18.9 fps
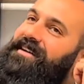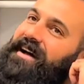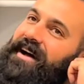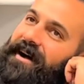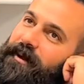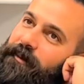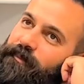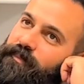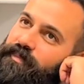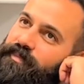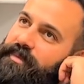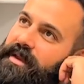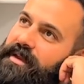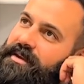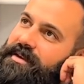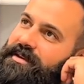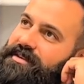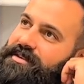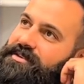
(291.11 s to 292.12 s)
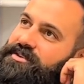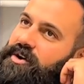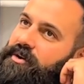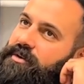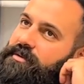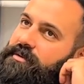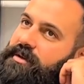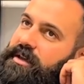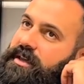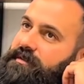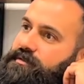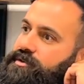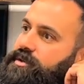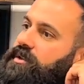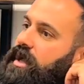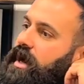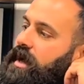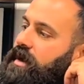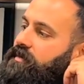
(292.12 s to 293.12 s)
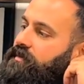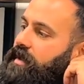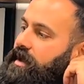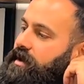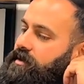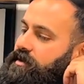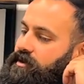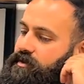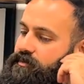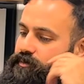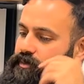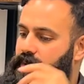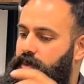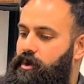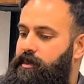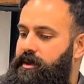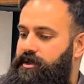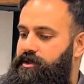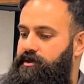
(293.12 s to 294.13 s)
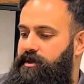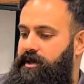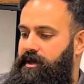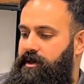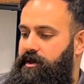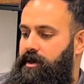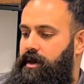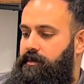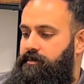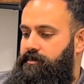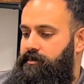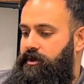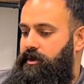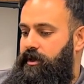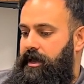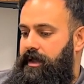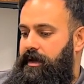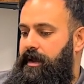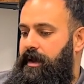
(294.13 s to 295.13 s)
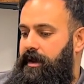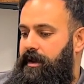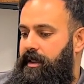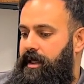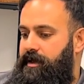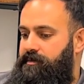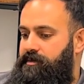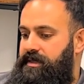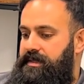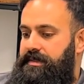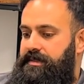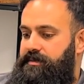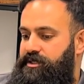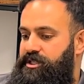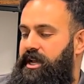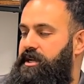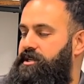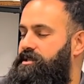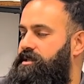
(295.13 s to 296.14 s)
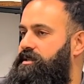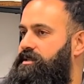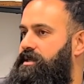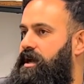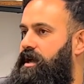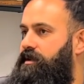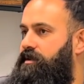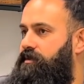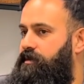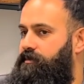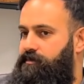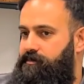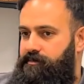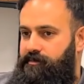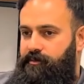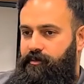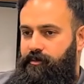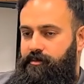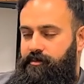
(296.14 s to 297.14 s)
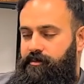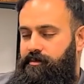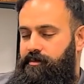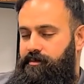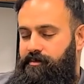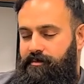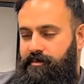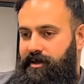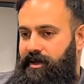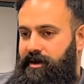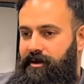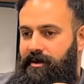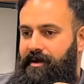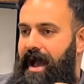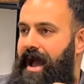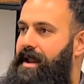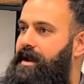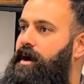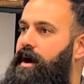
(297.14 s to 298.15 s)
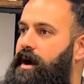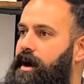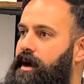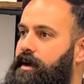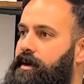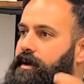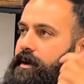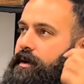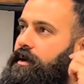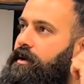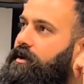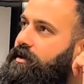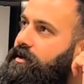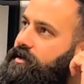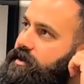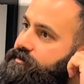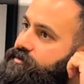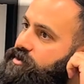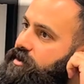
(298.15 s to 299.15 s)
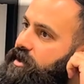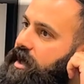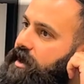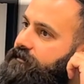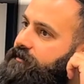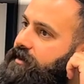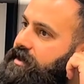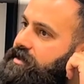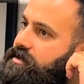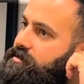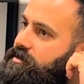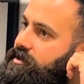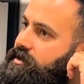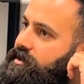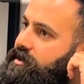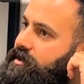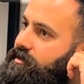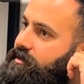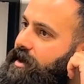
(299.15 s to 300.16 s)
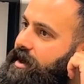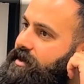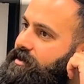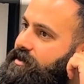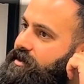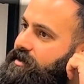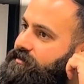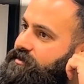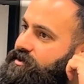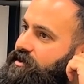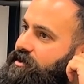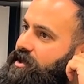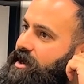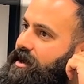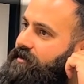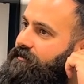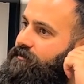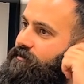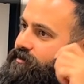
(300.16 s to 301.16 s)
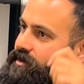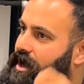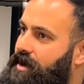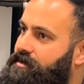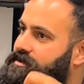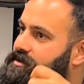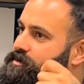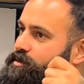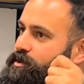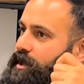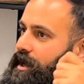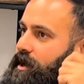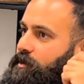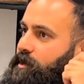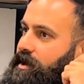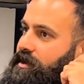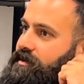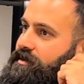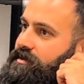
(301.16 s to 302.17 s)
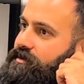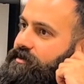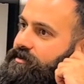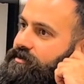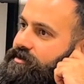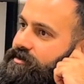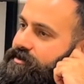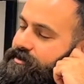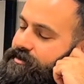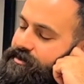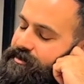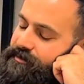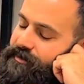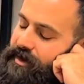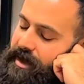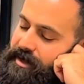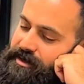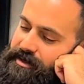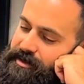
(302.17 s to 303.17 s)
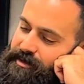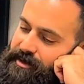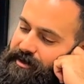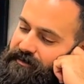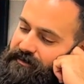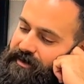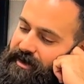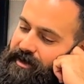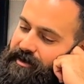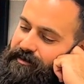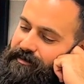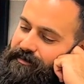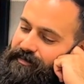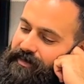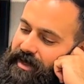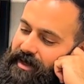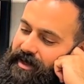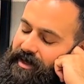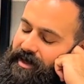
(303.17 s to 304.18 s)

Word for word: Um, so it gives you a lot of like the moment you can you can kind of like this change the design, but you know ad hoc. It gives you a lot of flexibility, right? It gives you a lot of knobs to play with to, yeah. to, to fine tune your vehicle.